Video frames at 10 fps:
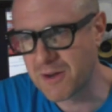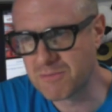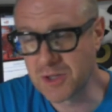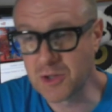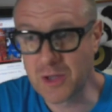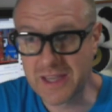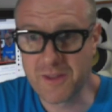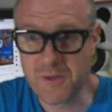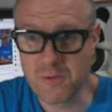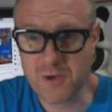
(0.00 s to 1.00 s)
on putting your head
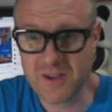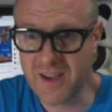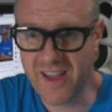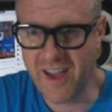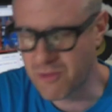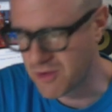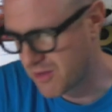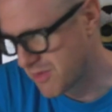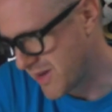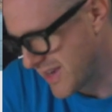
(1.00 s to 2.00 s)
in the water, I would
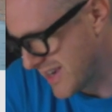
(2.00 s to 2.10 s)
not put my